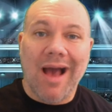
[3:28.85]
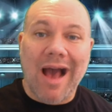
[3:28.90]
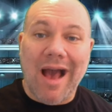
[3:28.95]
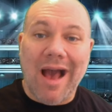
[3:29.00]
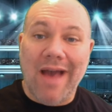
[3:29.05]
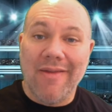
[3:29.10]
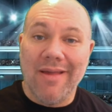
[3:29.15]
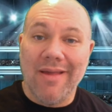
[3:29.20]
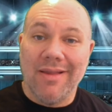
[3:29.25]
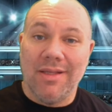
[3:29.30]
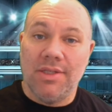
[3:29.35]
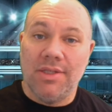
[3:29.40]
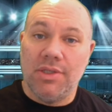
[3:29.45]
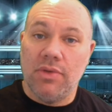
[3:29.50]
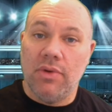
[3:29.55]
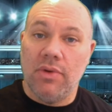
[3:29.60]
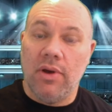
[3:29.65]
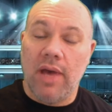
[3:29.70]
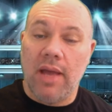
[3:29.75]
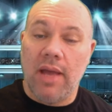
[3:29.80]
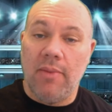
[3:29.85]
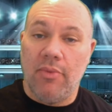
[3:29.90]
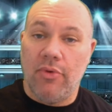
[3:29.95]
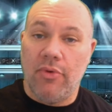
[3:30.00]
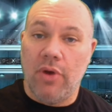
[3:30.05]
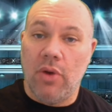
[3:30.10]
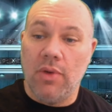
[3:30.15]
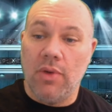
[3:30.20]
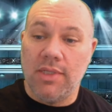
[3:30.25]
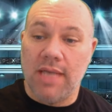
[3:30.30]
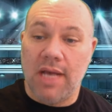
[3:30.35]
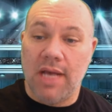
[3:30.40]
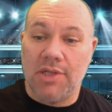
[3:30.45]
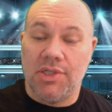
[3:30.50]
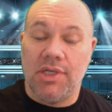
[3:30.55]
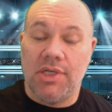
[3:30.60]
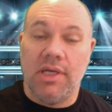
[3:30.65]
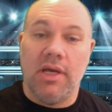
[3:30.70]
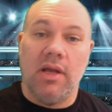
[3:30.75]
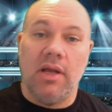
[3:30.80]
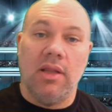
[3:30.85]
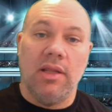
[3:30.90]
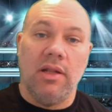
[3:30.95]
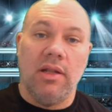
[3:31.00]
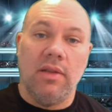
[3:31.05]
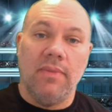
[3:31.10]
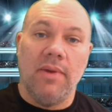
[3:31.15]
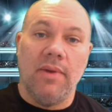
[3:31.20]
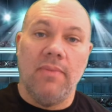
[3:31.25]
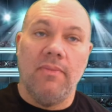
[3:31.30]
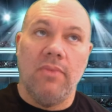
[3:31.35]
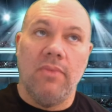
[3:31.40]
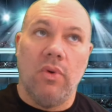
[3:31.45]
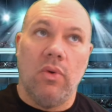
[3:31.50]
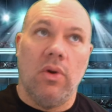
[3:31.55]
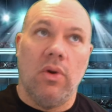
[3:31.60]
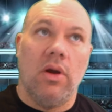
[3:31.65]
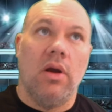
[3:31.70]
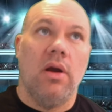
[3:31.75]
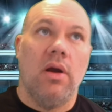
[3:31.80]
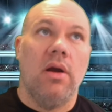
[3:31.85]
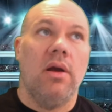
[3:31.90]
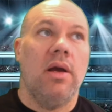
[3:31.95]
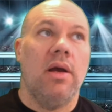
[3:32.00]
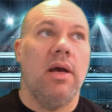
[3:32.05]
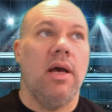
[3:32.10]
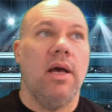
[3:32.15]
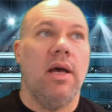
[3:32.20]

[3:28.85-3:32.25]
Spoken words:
I think the 2N Pro was actually a little bit more